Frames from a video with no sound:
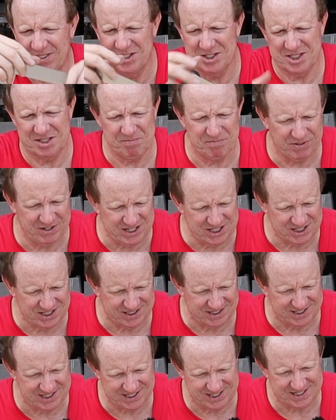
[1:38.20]
First
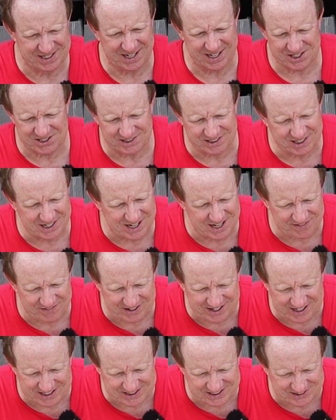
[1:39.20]
impressions, it's actually kind of
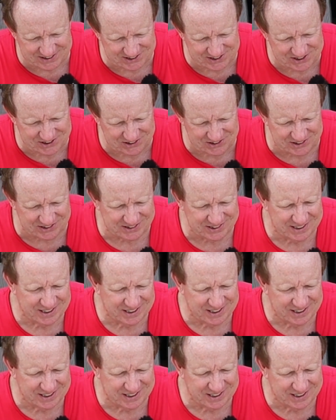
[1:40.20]
a nice little tool.